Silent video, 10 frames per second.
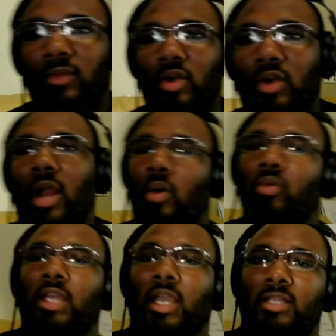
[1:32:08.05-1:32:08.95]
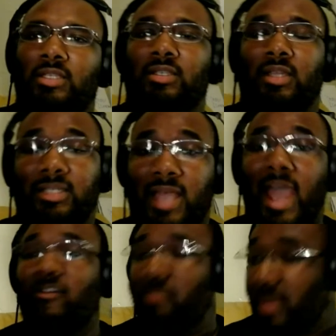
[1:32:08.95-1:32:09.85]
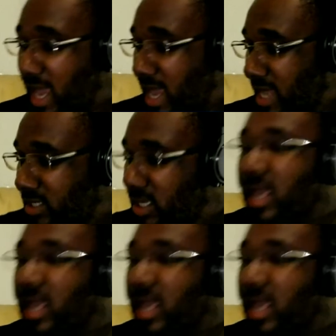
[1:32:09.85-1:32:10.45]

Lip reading: You're not holding it consistently. Because I have big hands,